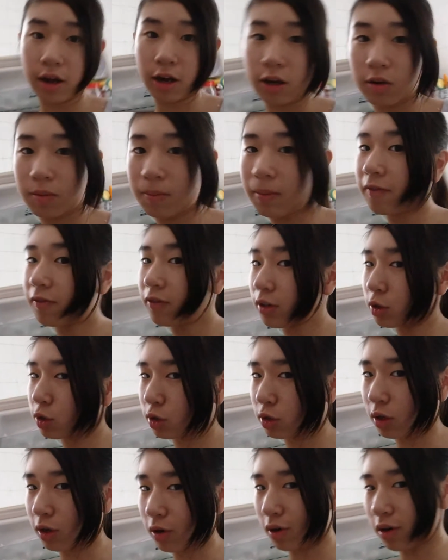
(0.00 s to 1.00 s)
into my first
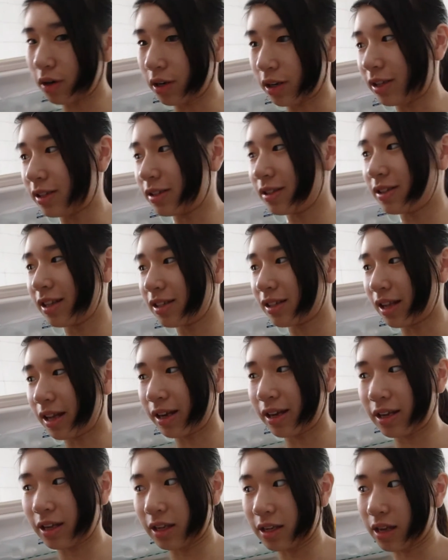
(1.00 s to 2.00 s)
choice. That's
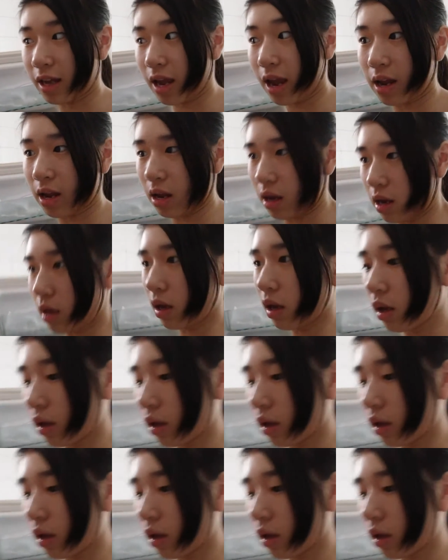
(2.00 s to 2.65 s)
like yay.